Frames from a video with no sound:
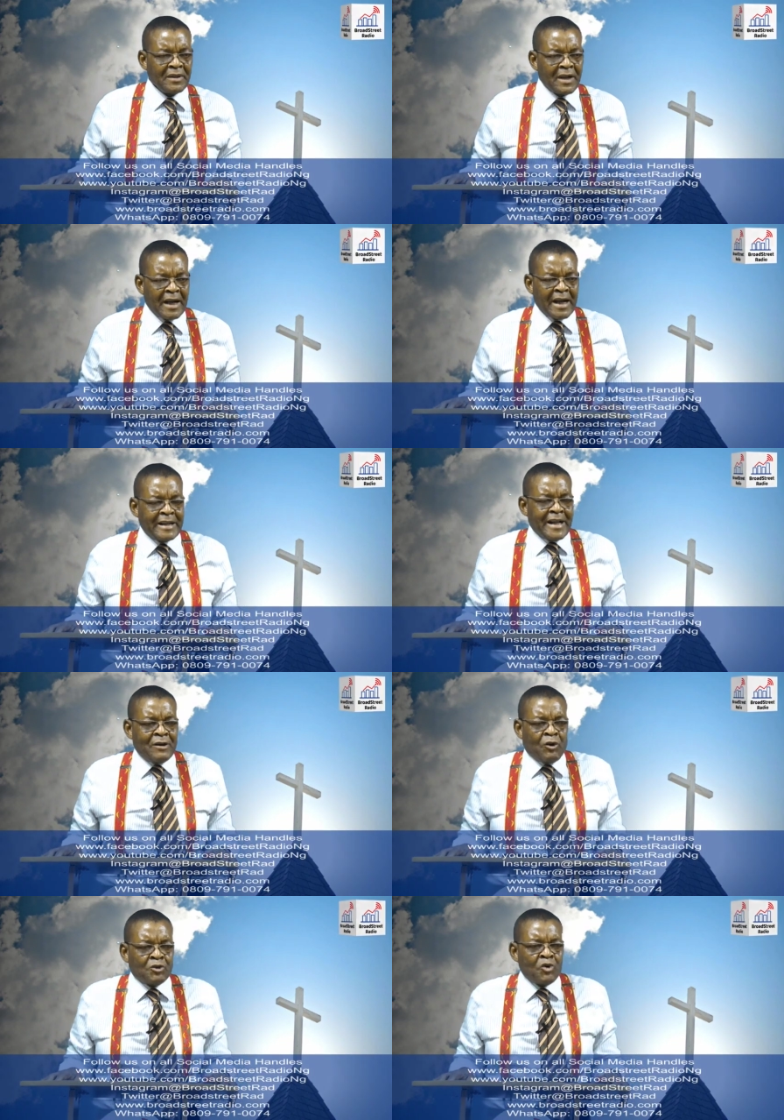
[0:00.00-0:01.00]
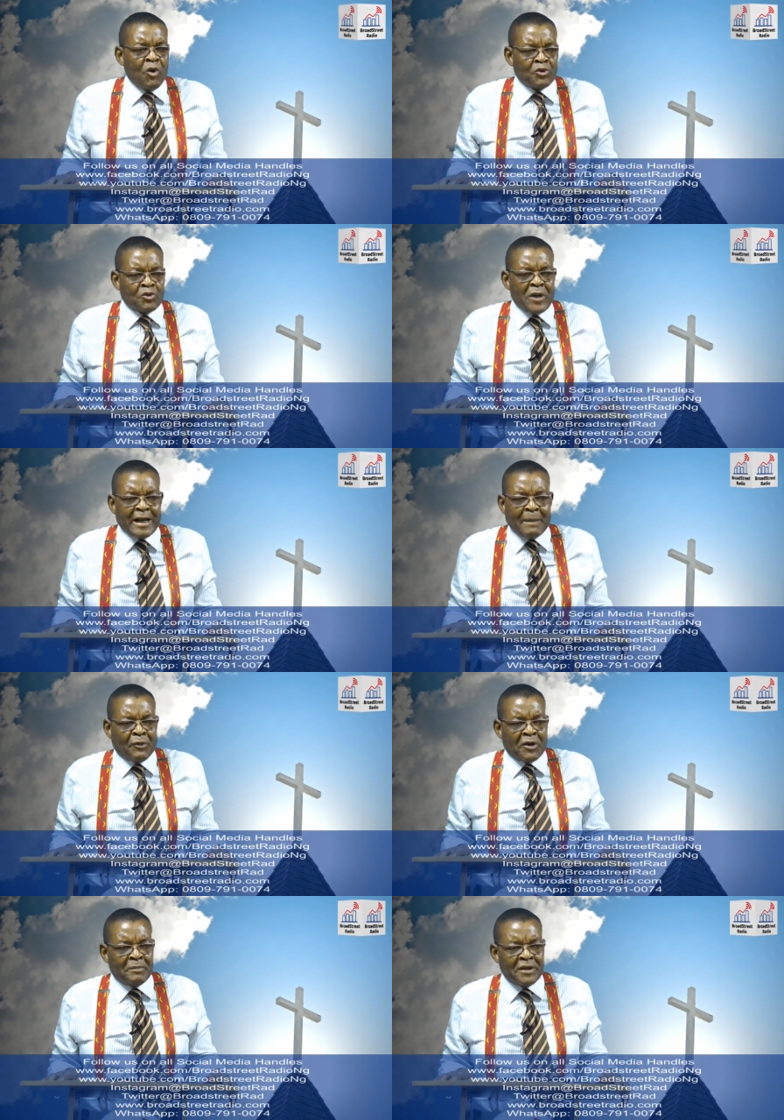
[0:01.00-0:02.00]
And I dare not go to that
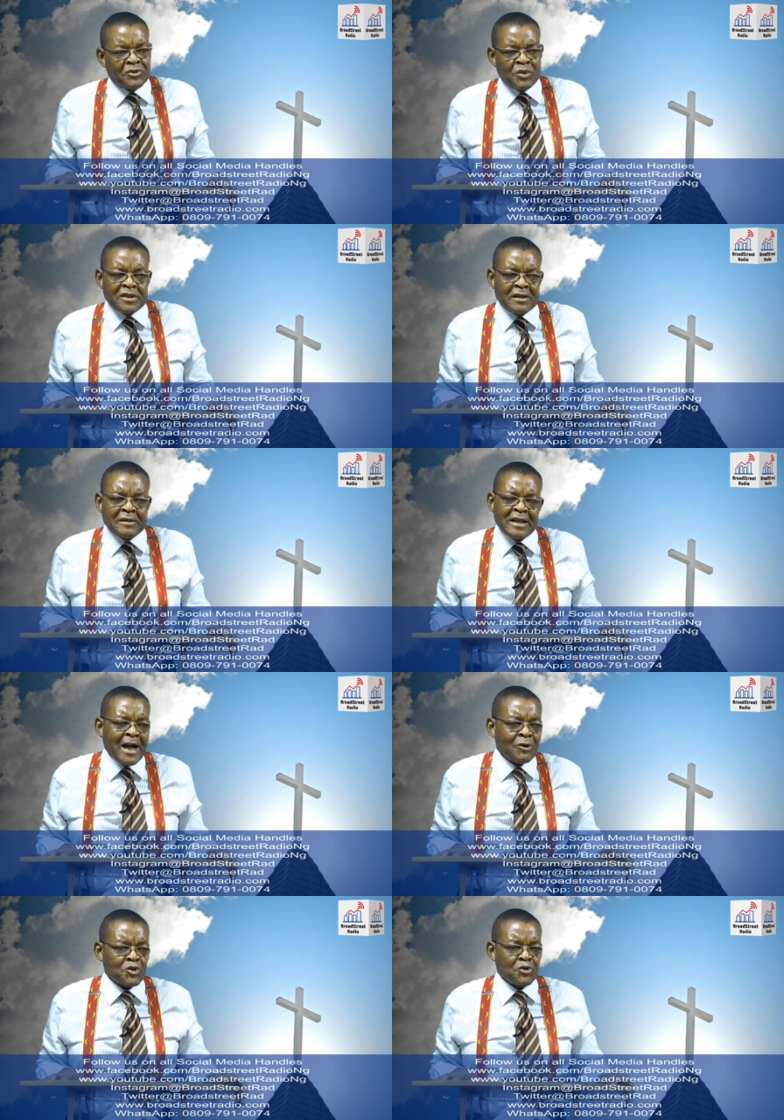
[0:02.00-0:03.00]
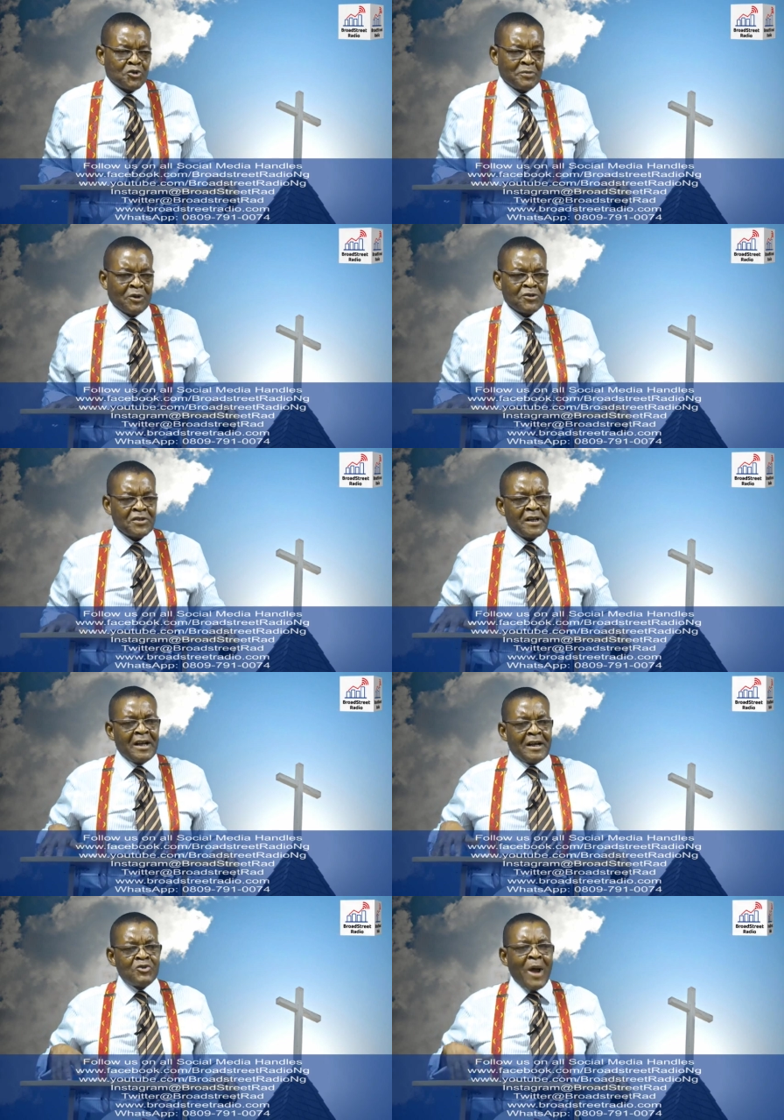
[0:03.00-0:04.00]
appointment with any house suit because
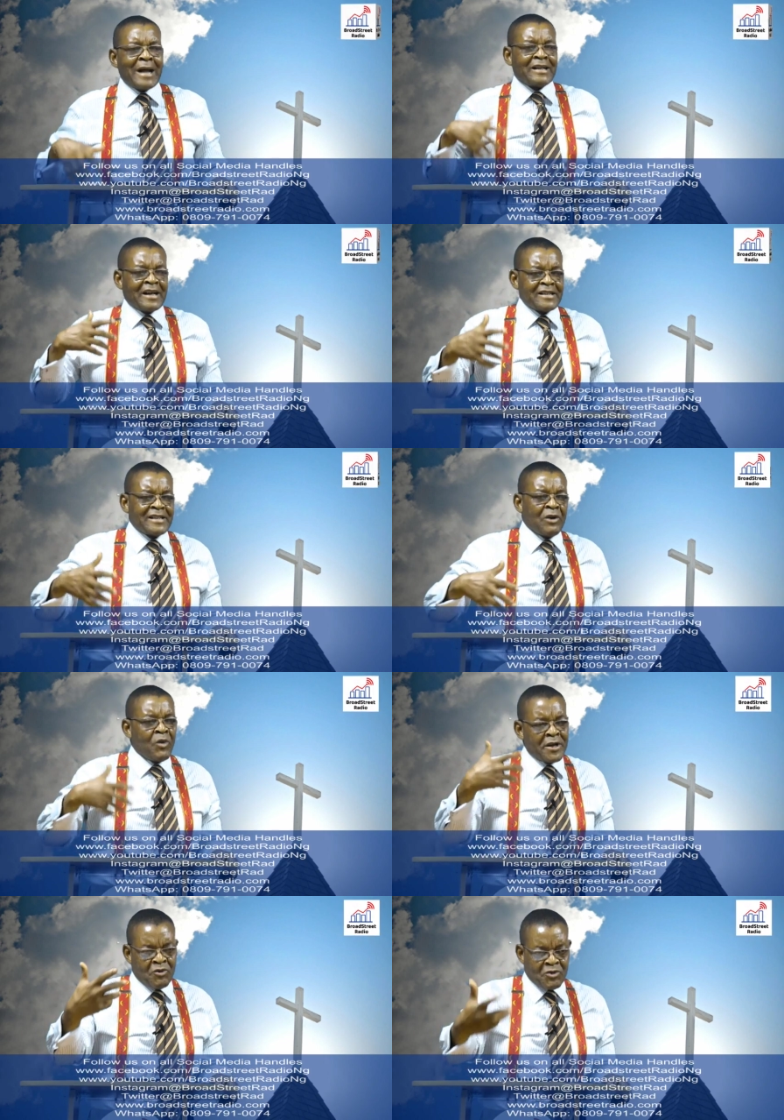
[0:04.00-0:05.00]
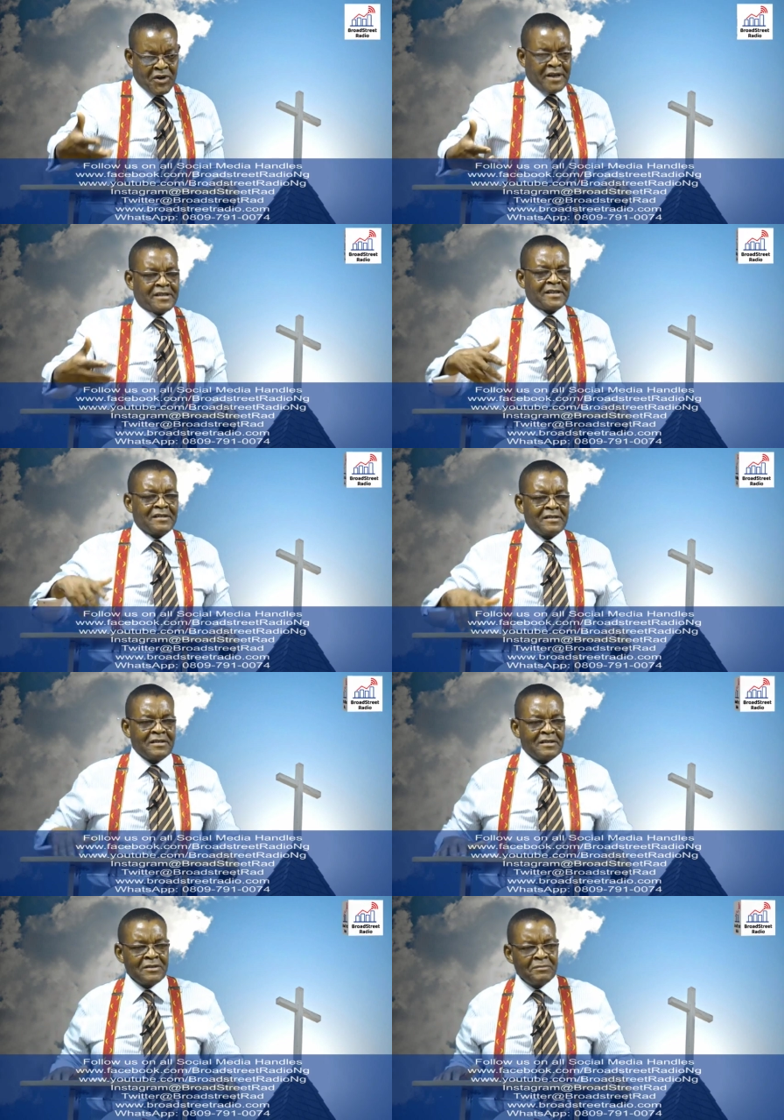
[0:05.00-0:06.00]
you are dressed the way you dress.
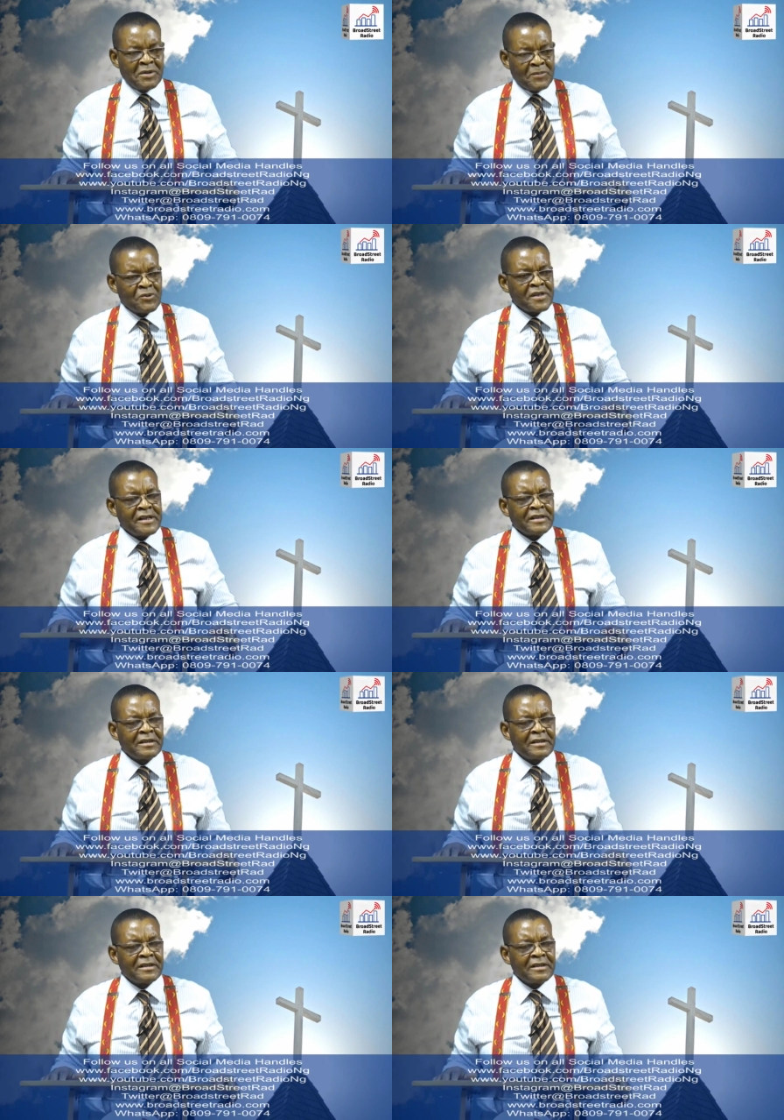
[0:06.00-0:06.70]
People said it.